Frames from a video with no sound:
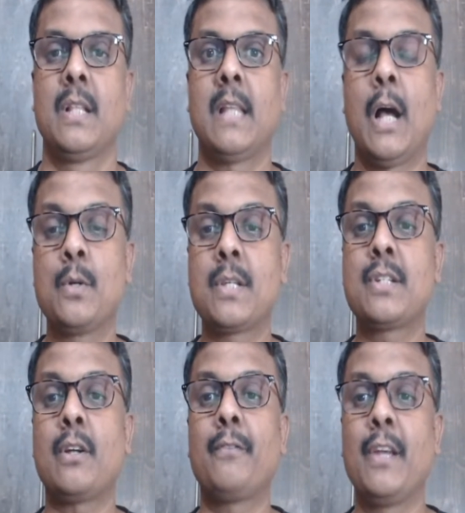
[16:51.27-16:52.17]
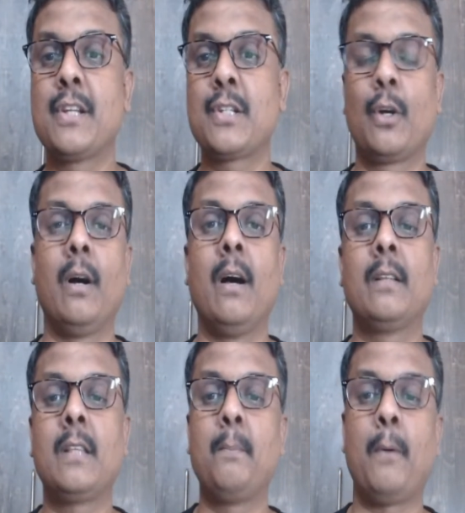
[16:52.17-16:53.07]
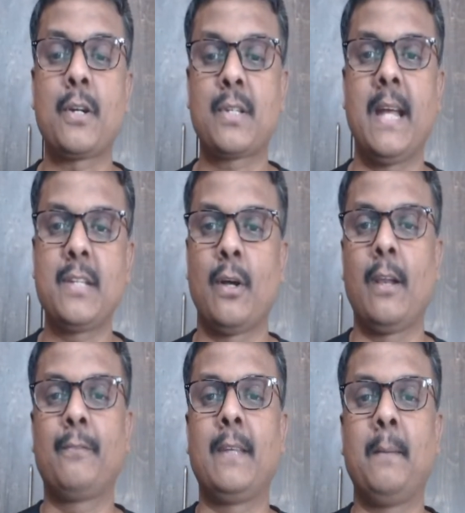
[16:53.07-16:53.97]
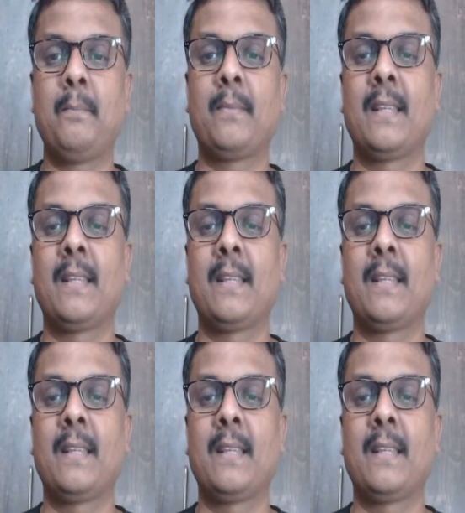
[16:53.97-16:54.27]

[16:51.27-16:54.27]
Thousands of years ago. Earthen pots, guys, all of them.